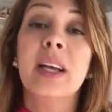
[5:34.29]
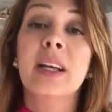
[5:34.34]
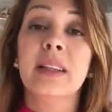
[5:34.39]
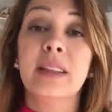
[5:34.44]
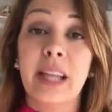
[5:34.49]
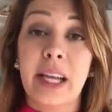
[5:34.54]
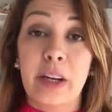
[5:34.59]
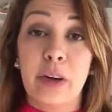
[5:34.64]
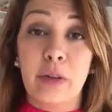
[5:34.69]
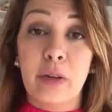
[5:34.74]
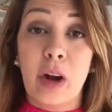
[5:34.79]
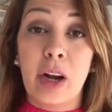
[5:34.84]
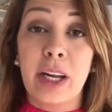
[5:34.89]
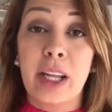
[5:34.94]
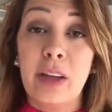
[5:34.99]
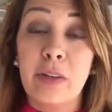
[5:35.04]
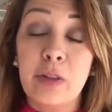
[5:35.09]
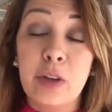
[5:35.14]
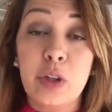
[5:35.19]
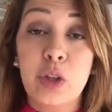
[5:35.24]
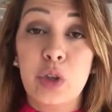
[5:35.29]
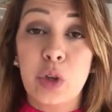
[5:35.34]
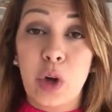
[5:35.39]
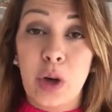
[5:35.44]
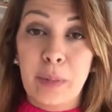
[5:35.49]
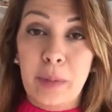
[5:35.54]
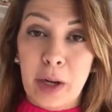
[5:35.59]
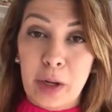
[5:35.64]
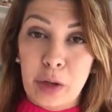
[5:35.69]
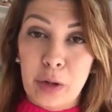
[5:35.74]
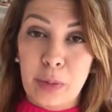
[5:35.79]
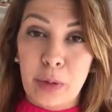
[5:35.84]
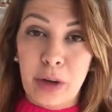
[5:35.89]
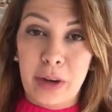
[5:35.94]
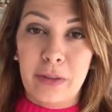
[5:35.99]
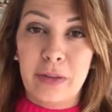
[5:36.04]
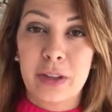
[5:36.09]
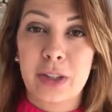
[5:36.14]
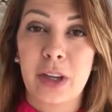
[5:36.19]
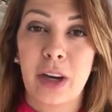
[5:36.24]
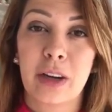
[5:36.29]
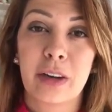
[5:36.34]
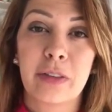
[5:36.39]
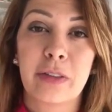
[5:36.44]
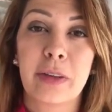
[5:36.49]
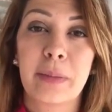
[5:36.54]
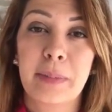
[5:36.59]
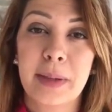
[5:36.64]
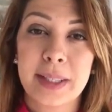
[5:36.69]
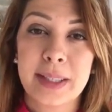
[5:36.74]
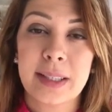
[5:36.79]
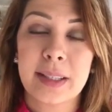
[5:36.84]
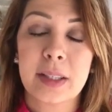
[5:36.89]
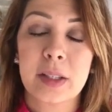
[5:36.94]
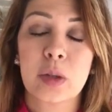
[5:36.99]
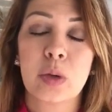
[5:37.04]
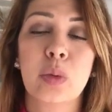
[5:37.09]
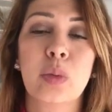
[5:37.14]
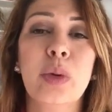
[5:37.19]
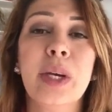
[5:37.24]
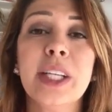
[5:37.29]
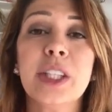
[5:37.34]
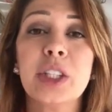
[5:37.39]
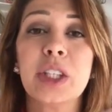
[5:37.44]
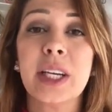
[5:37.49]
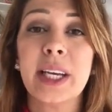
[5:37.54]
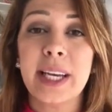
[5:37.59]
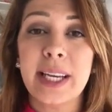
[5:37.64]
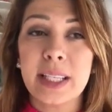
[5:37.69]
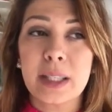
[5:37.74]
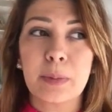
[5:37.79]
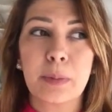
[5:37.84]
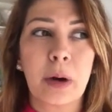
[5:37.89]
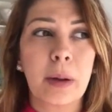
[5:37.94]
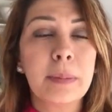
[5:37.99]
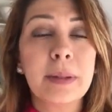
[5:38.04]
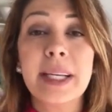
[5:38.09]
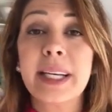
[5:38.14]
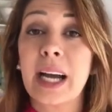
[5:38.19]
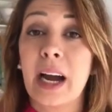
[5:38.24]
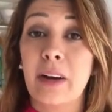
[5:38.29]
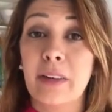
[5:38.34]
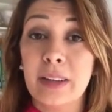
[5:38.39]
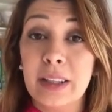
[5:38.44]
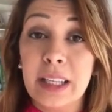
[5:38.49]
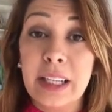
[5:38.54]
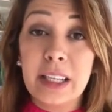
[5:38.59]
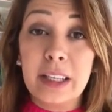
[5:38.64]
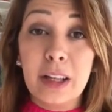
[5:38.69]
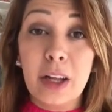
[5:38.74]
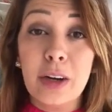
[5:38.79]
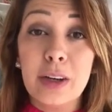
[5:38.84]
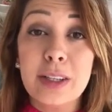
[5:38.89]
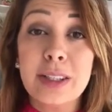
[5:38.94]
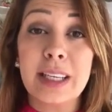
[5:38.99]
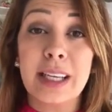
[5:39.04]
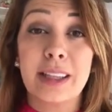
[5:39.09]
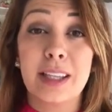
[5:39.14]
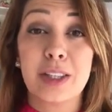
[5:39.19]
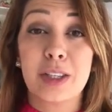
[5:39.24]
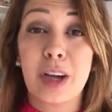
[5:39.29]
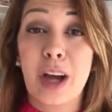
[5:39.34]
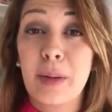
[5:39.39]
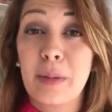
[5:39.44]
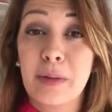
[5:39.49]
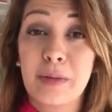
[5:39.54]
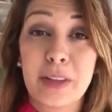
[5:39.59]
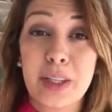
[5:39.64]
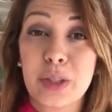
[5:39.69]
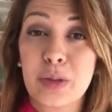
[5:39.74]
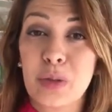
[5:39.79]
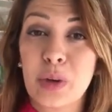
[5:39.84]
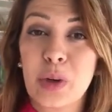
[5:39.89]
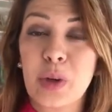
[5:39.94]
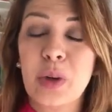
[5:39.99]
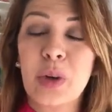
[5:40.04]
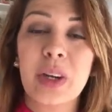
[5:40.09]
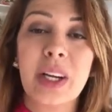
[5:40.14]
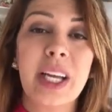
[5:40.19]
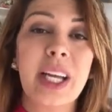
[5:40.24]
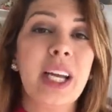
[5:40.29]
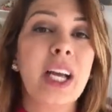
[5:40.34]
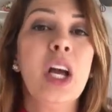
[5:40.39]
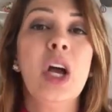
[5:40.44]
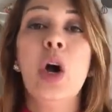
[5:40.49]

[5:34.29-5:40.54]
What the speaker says: later on if you join my Newborn and Photography Business School, which is probably currently closed at the time of this recording,